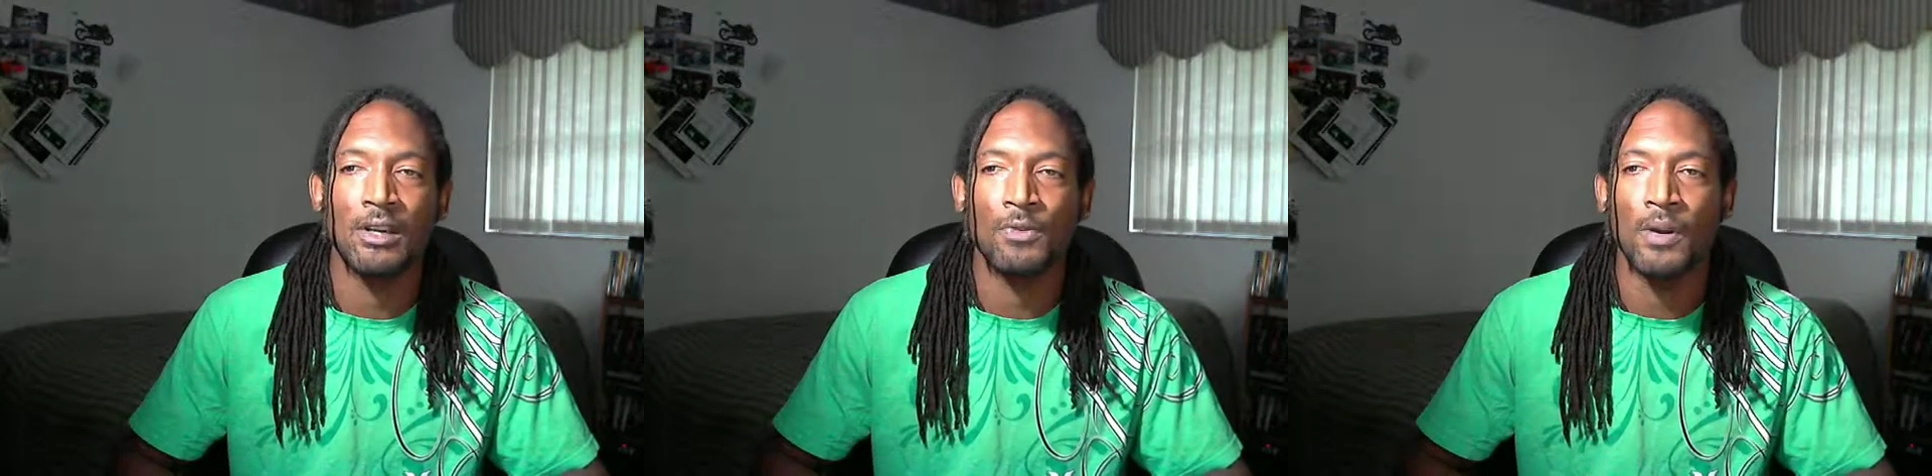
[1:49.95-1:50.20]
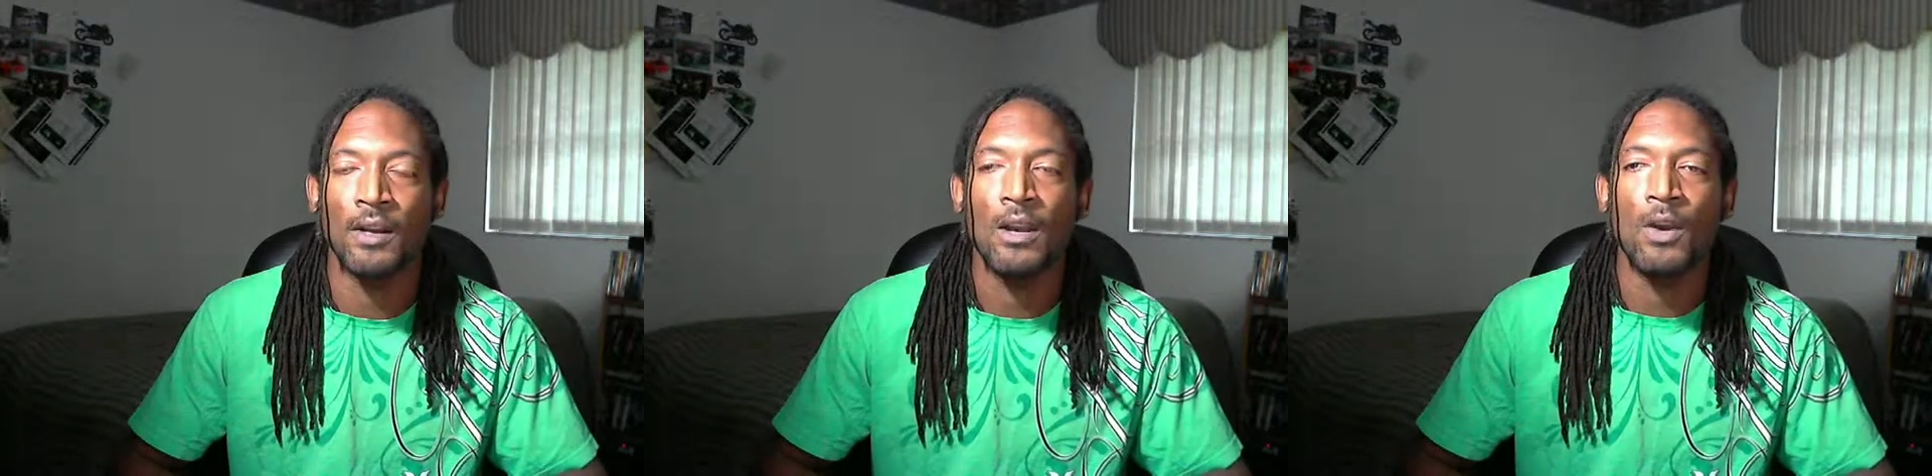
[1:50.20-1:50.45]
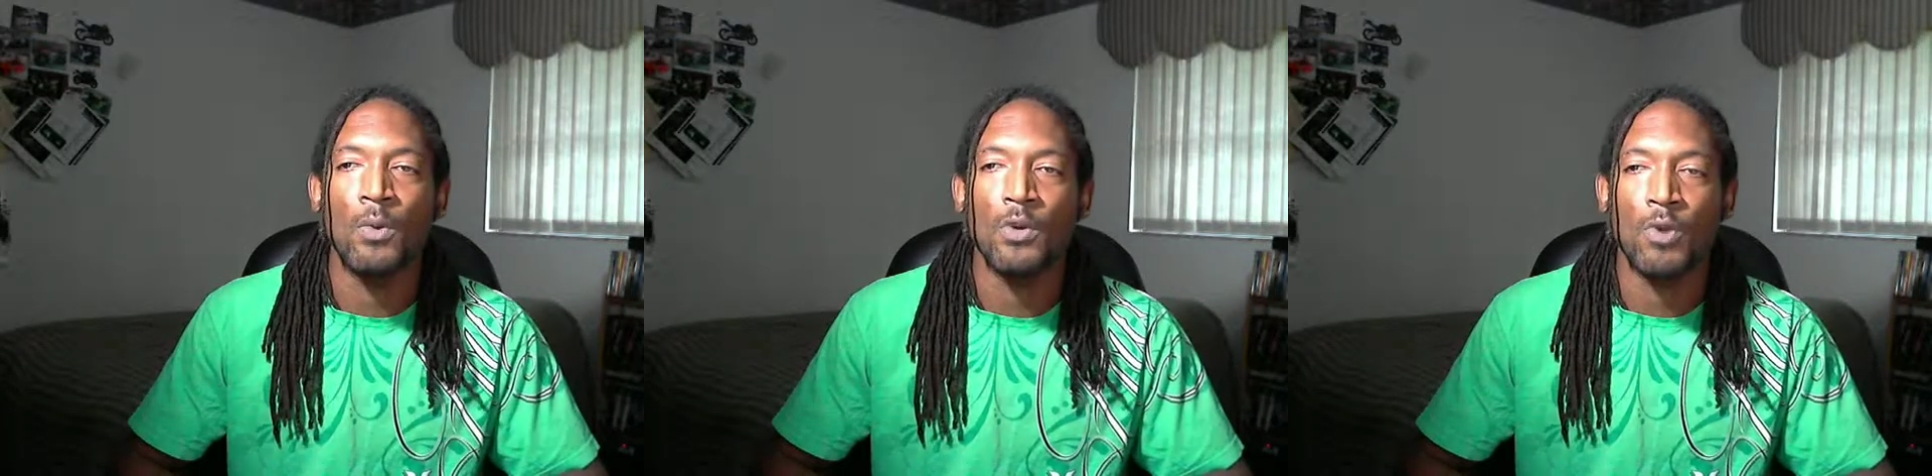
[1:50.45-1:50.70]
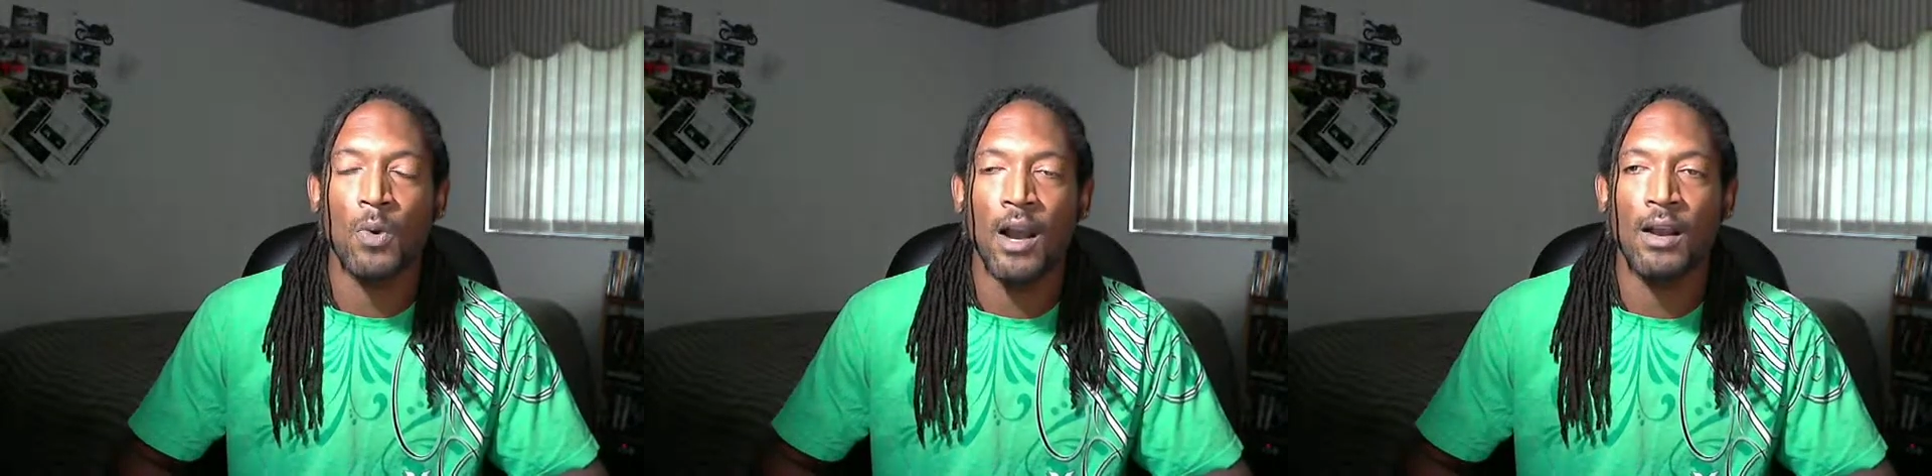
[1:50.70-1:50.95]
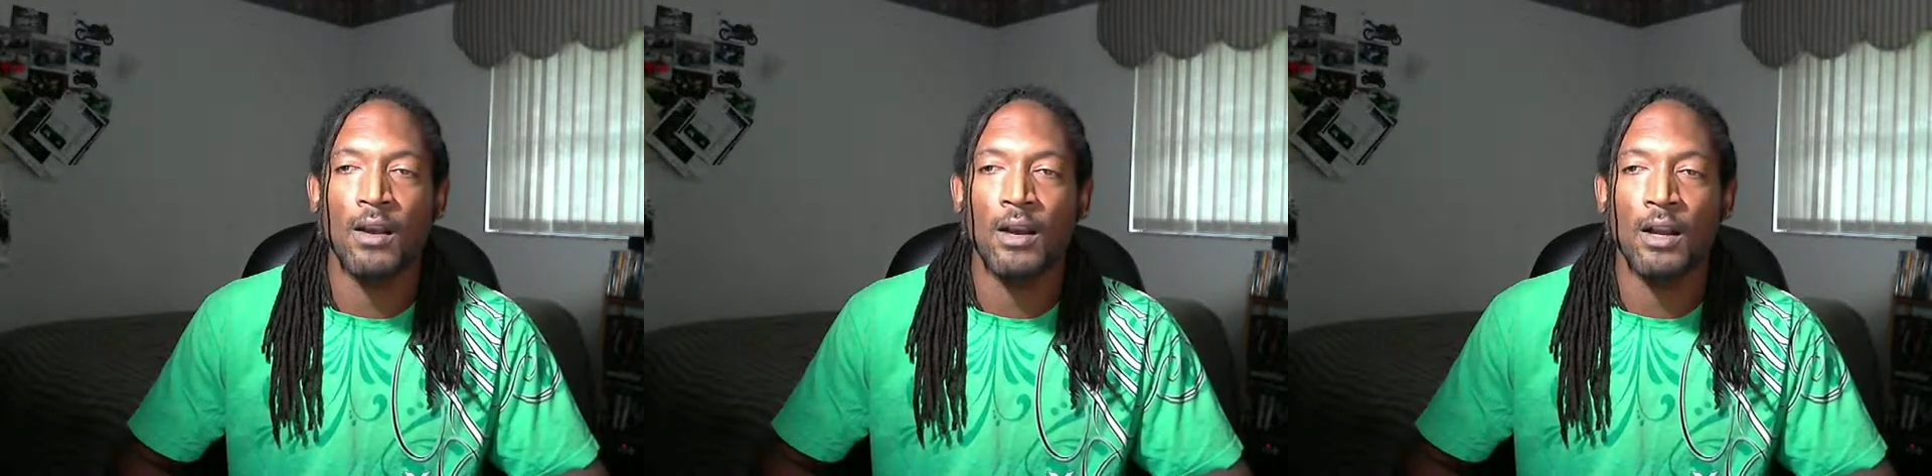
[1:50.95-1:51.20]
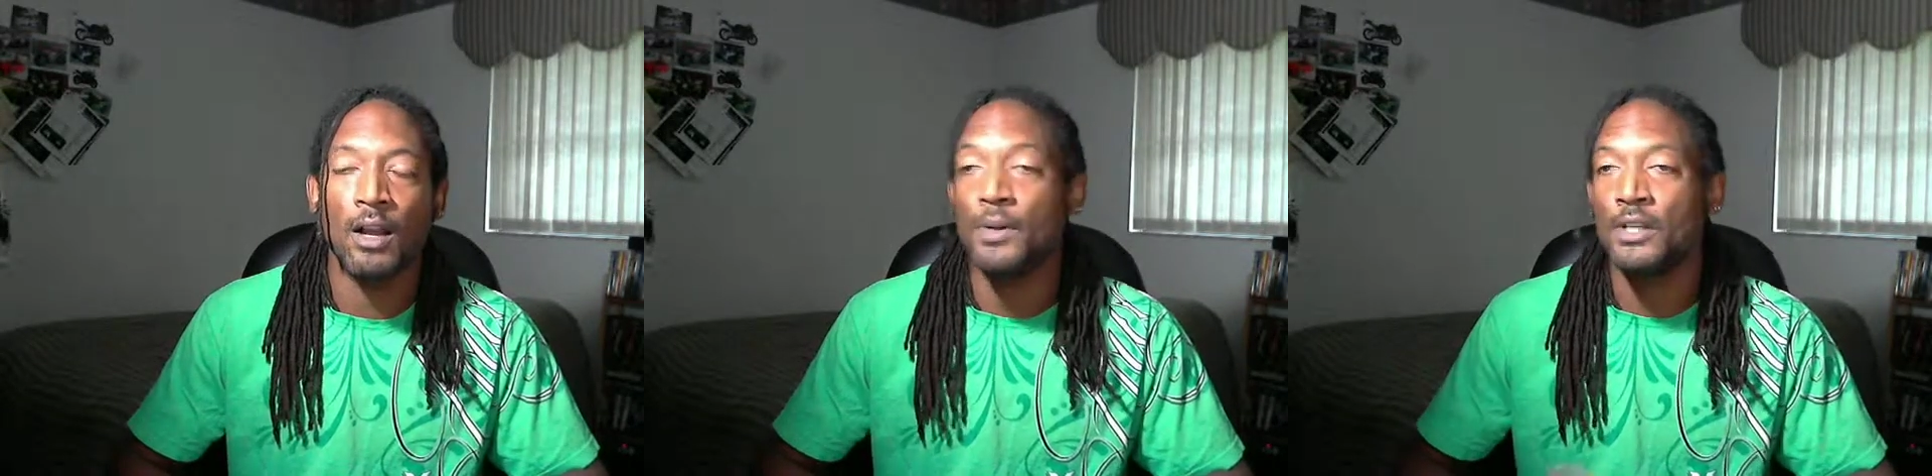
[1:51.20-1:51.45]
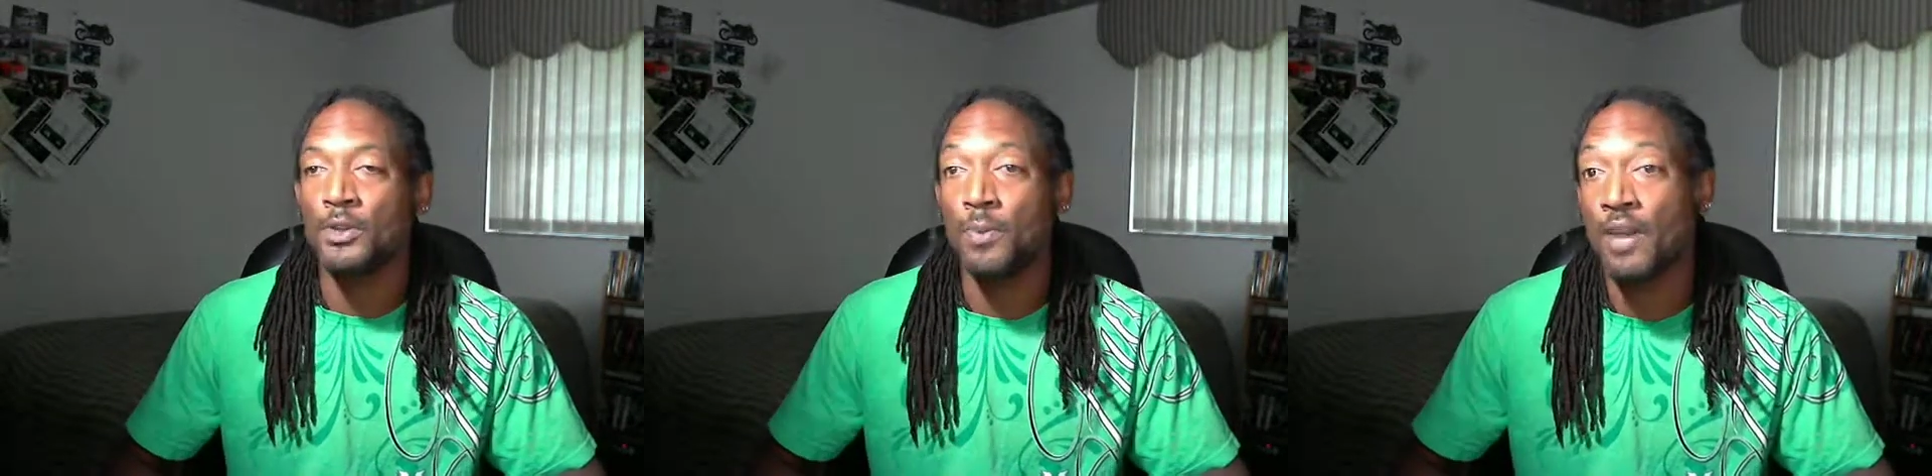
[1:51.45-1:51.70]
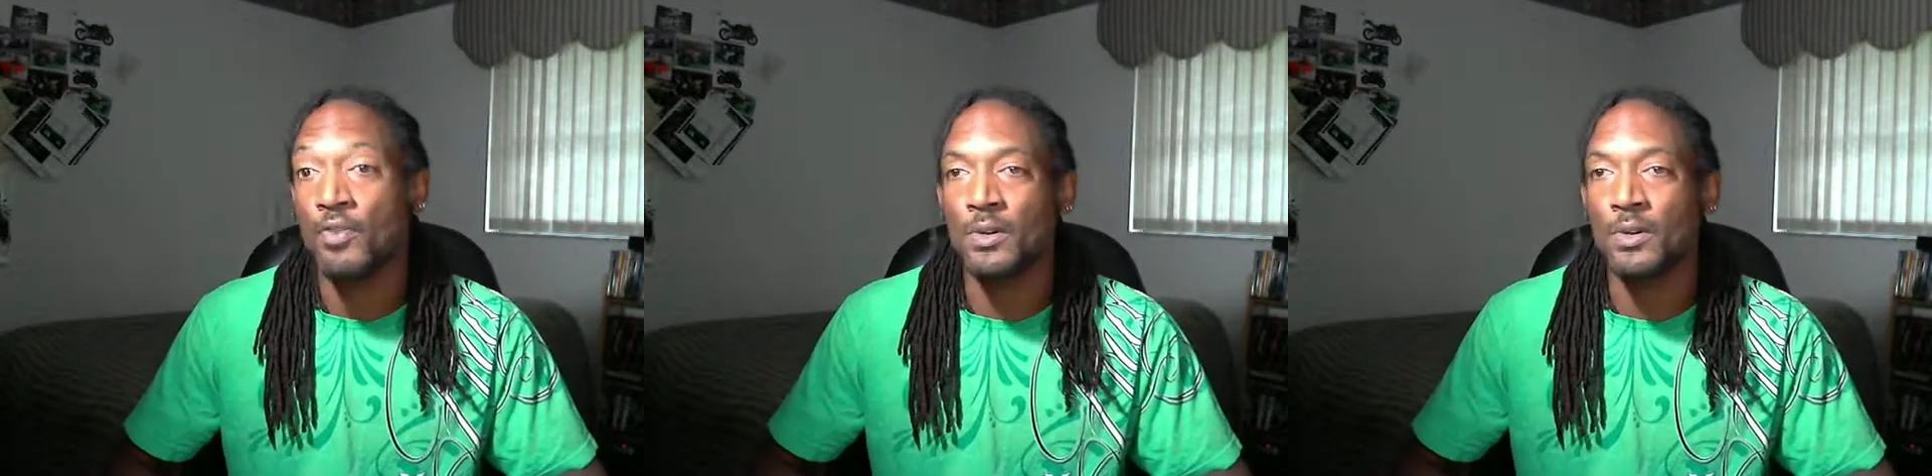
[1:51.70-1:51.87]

I'd like to take a minute to discuss